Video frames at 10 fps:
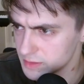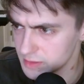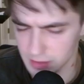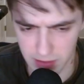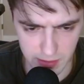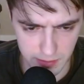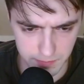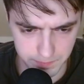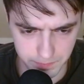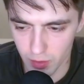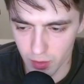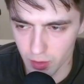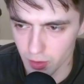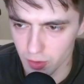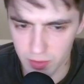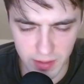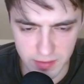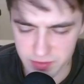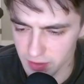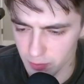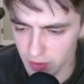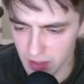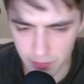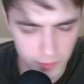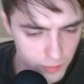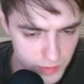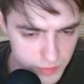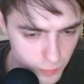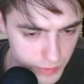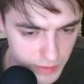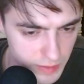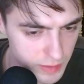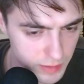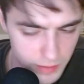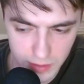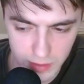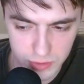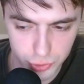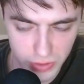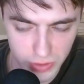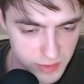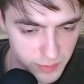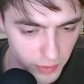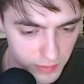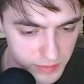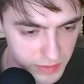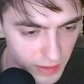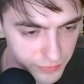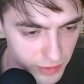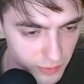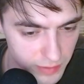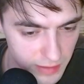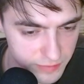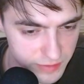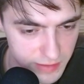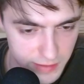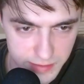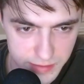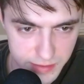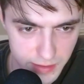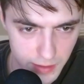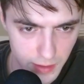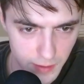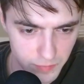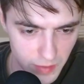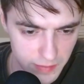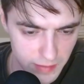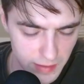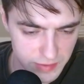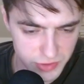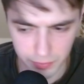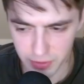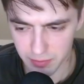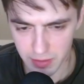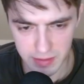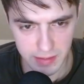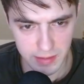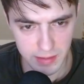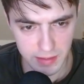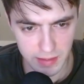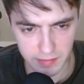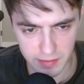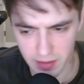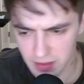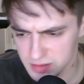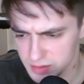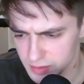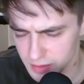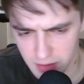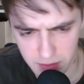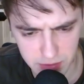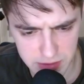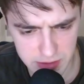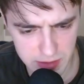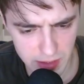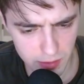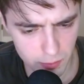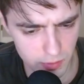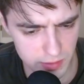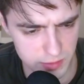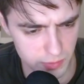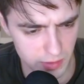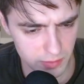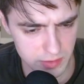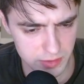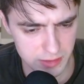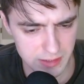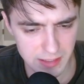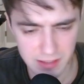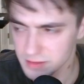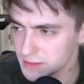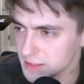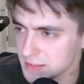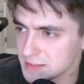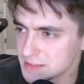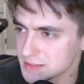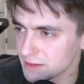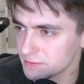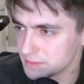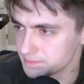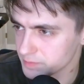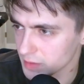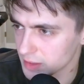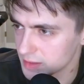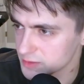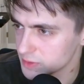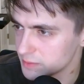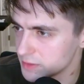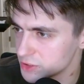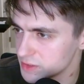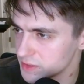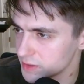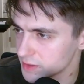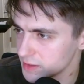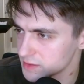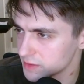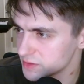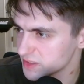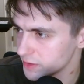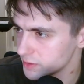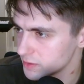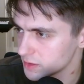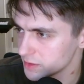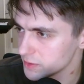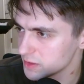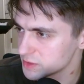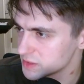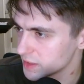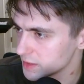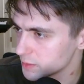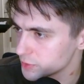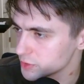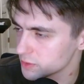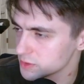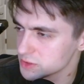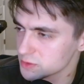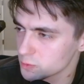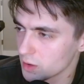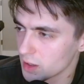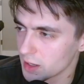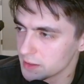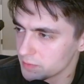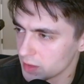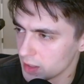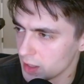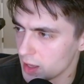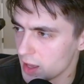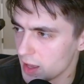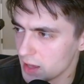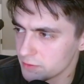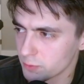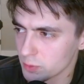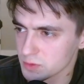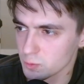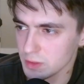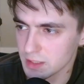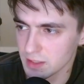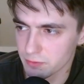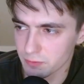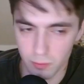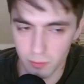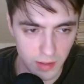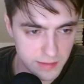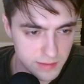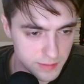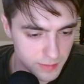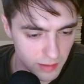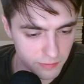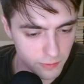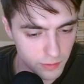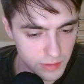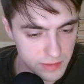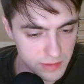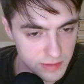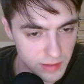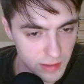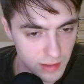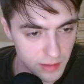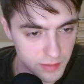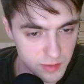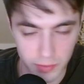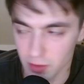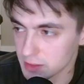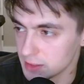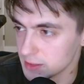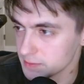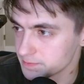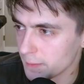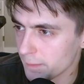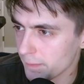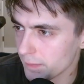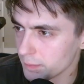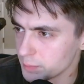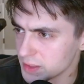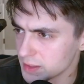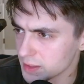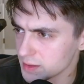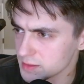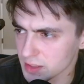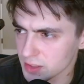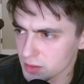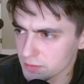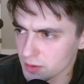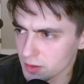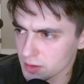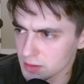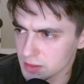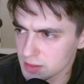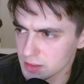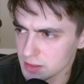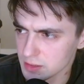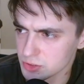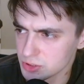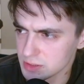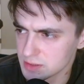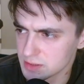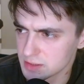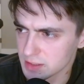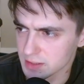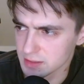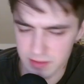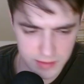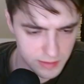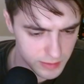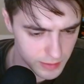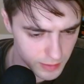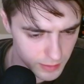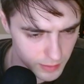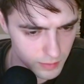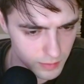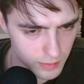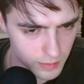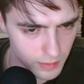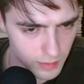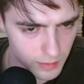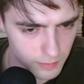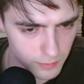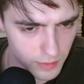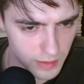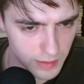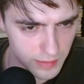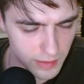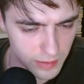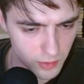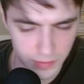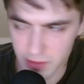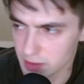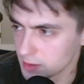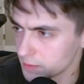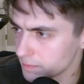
there. Okay, so then what happened was we traded these pawns after I went f6, and then I started bringing my king in, and the next mistake was when I went to king to e7. That's what he mentions here. King 7 is clearly a mistake, but the question is why? f4 is weakening for white. f4 is this pawn here, because I could have gone king g6, right, and then I go up here,